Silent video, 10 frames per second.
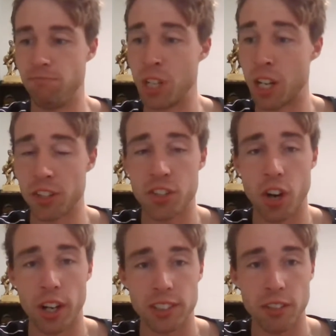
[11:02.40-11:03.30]
The
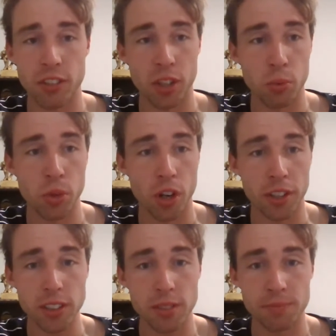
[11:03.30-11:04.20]
Tigers, they've got the wood
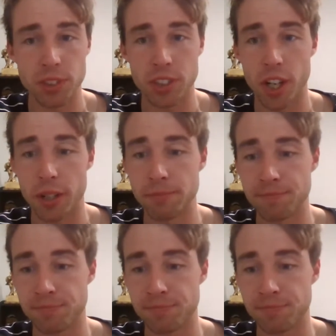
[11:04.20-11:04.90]
on us, so